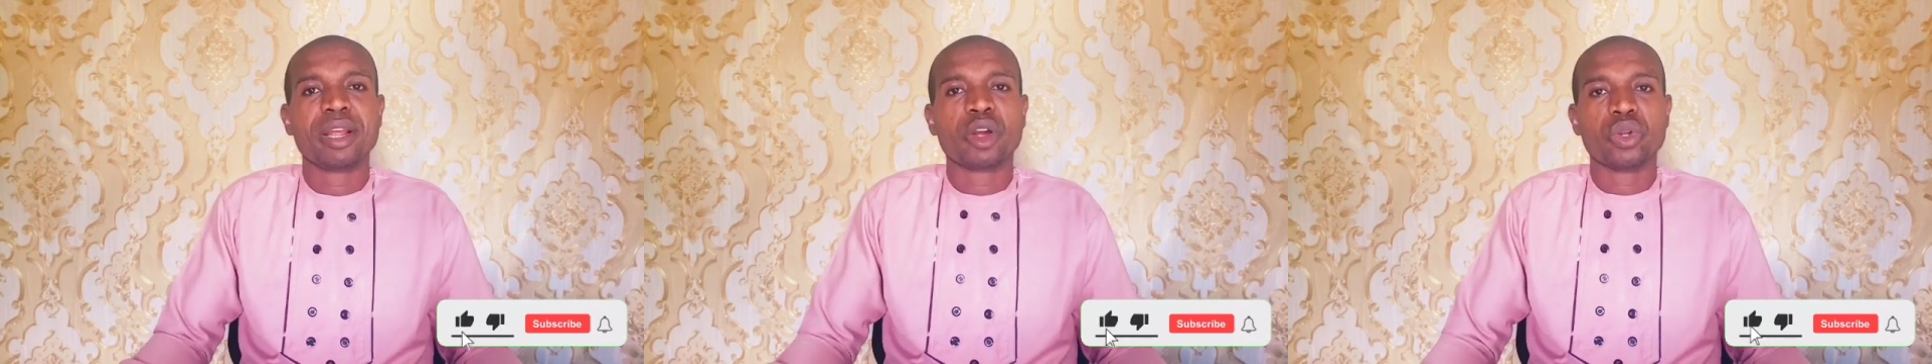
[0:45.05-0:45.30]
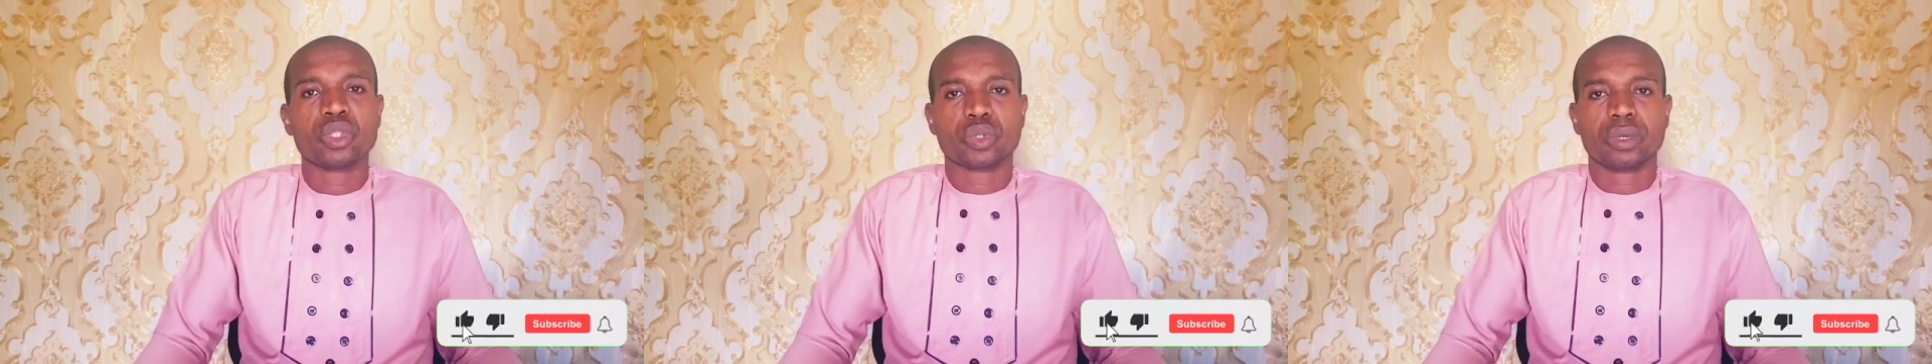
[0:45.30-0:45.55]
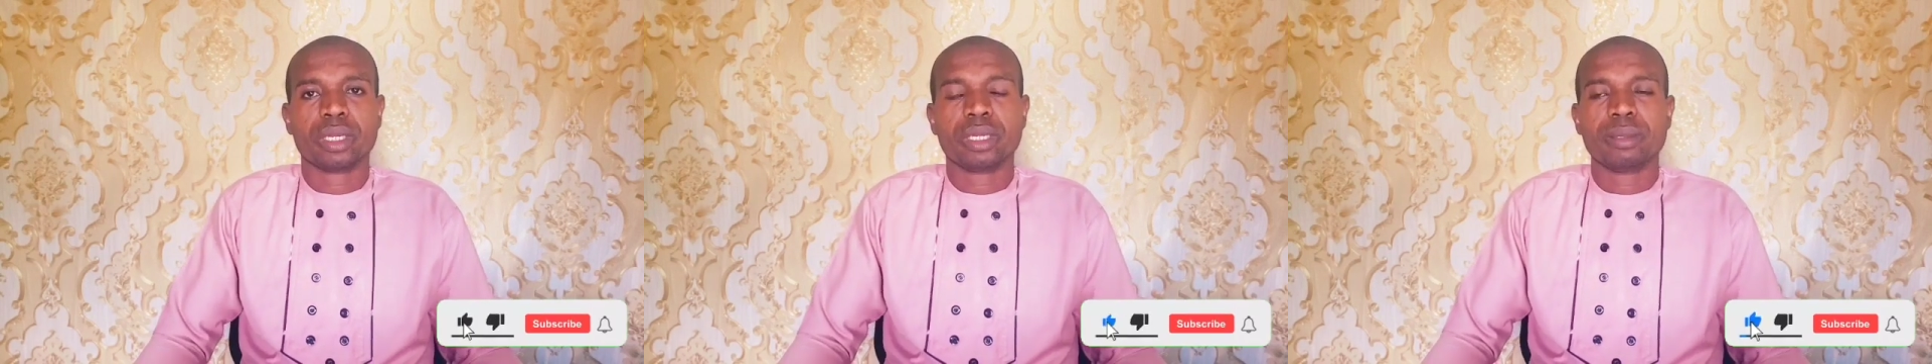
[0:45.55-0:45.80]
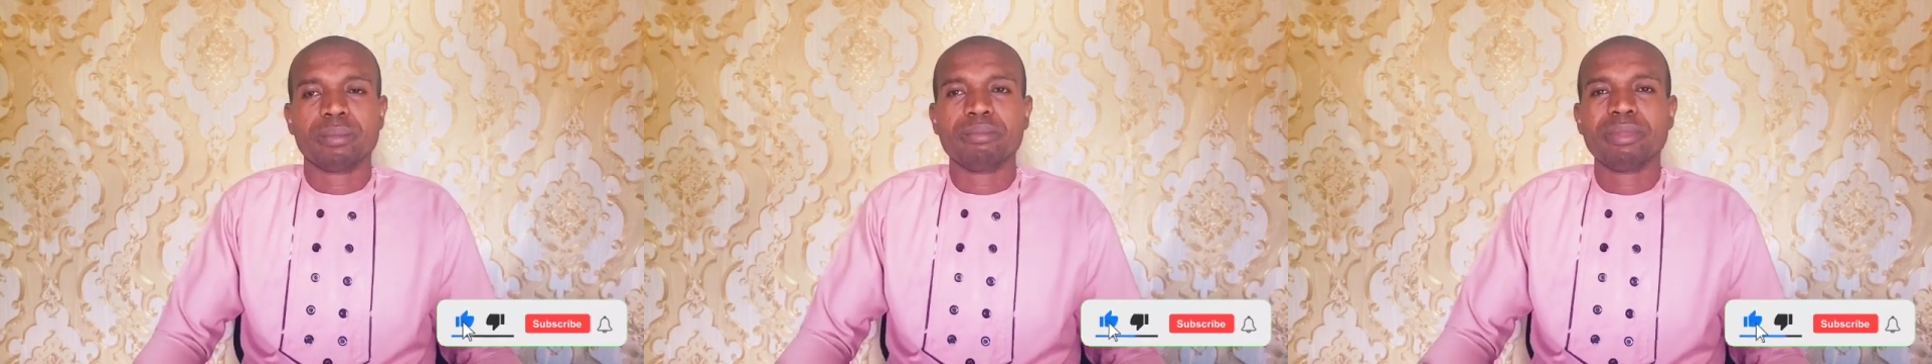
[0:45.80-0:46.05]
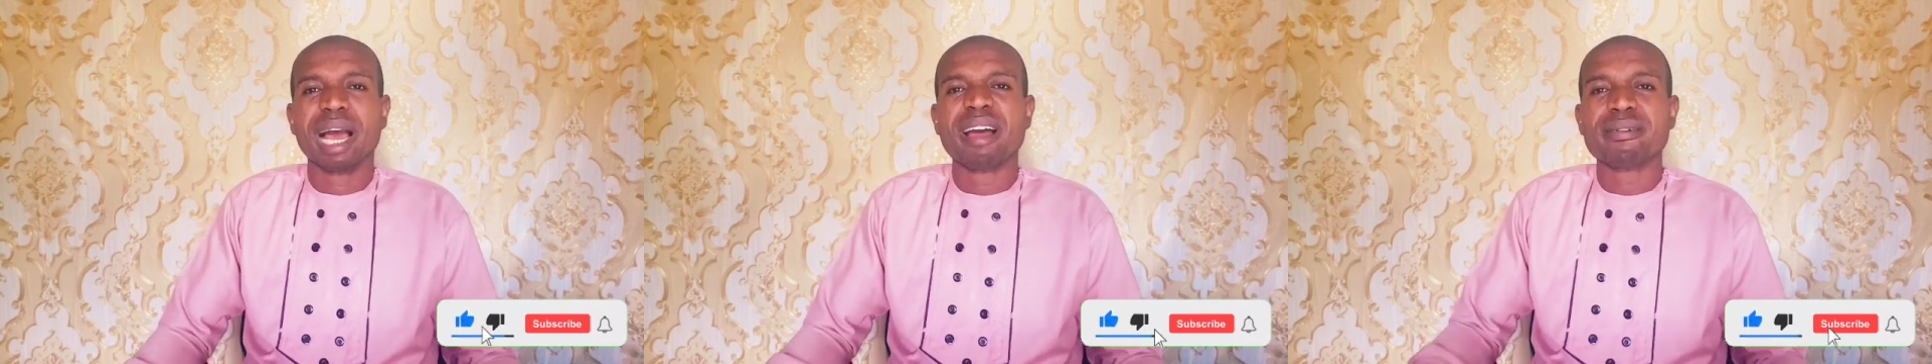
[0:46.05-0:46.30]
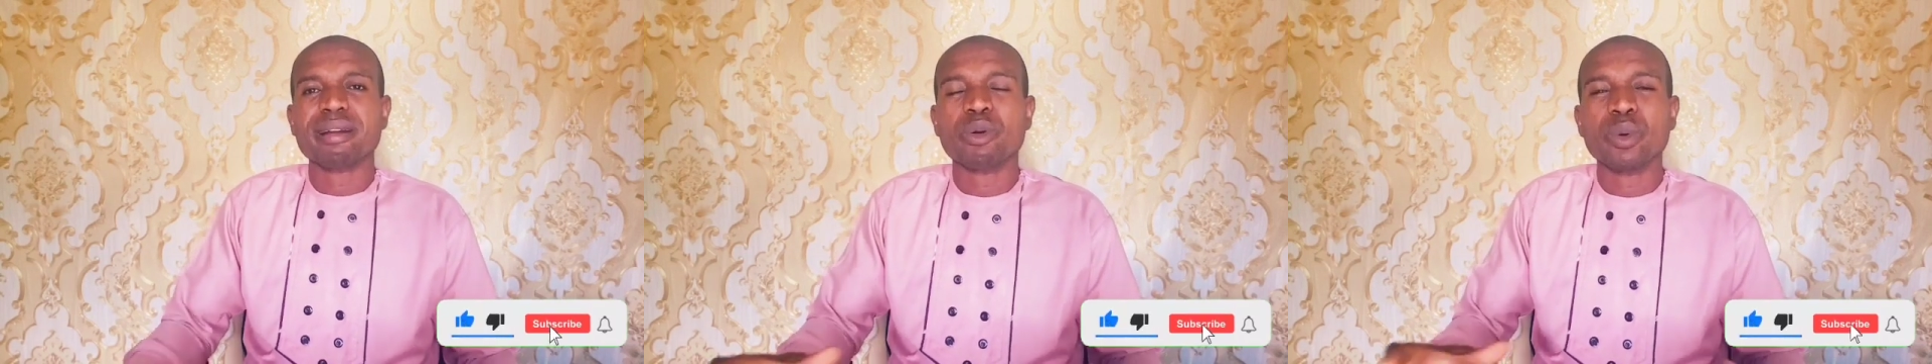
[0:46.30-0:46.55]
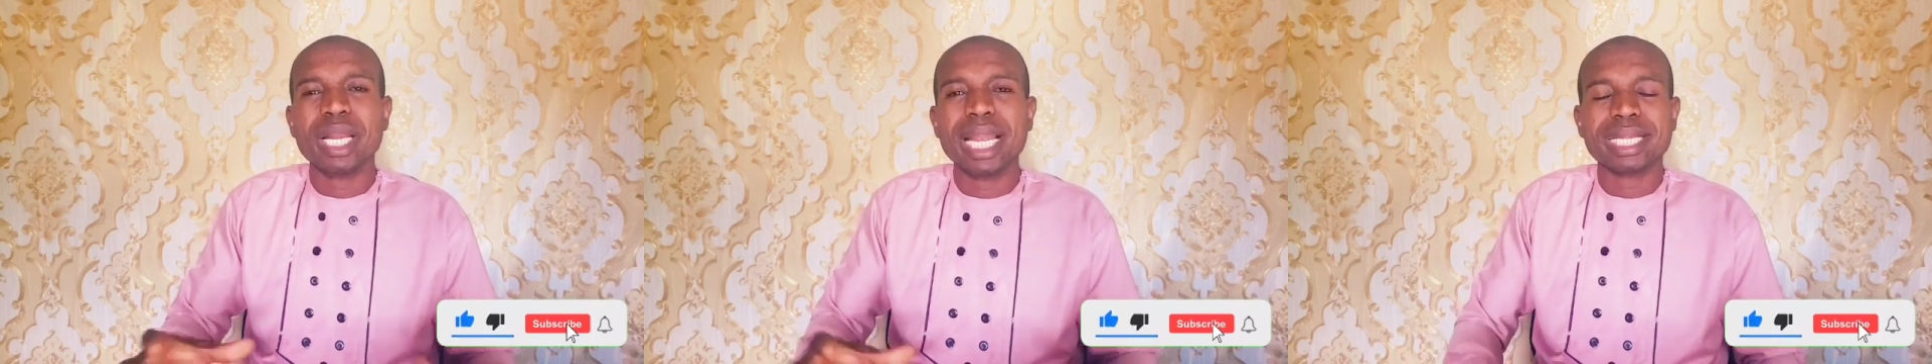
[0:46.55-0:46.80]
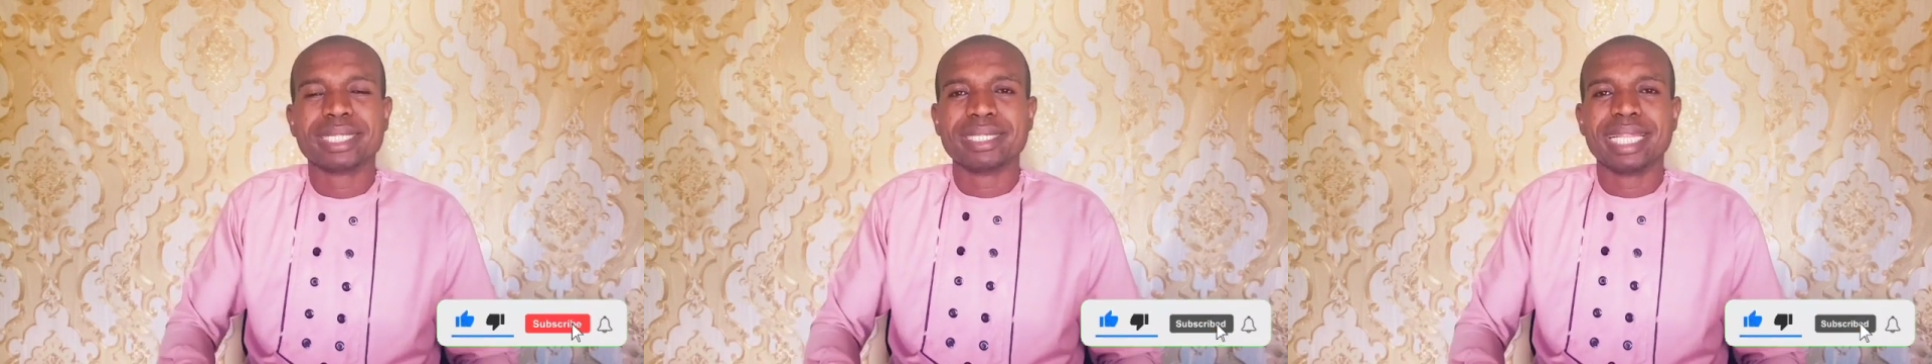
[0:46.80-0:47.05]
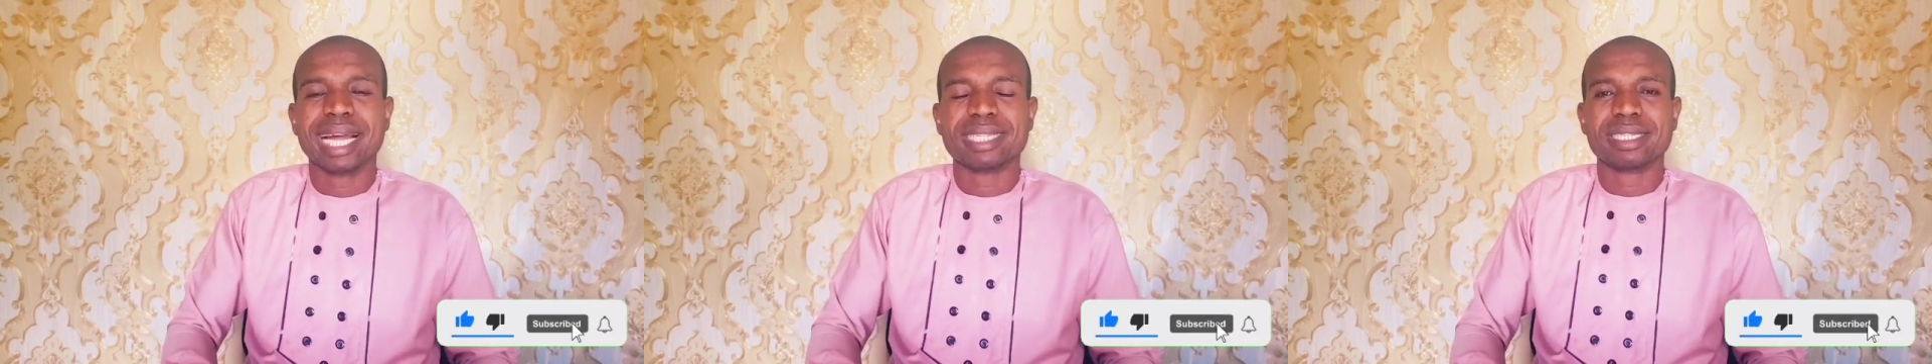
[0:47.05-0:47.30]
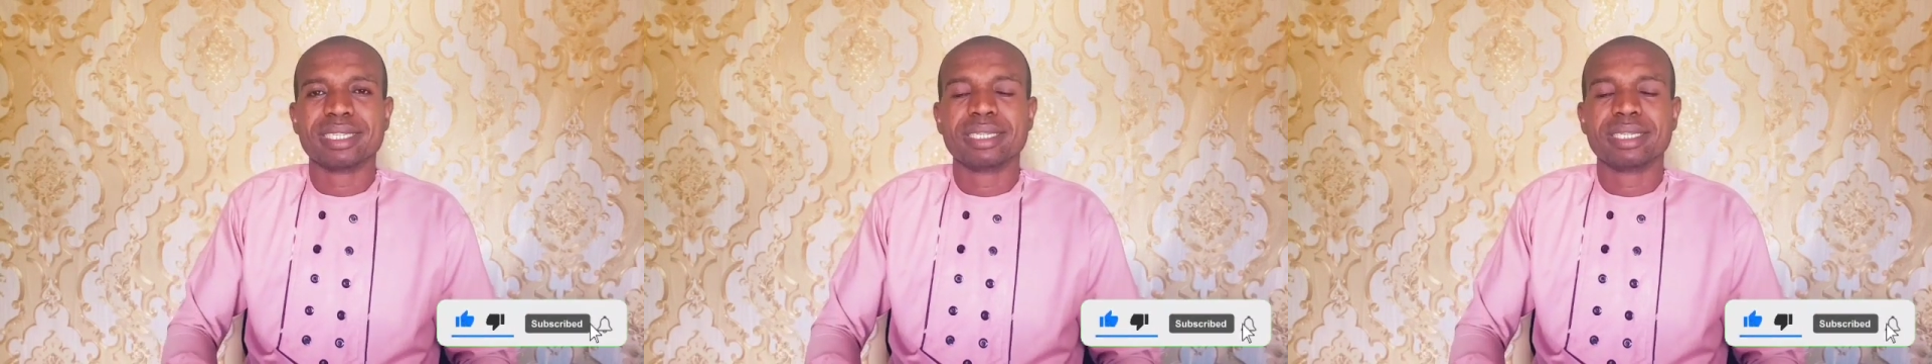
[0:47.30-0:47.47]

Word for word: country that regulate that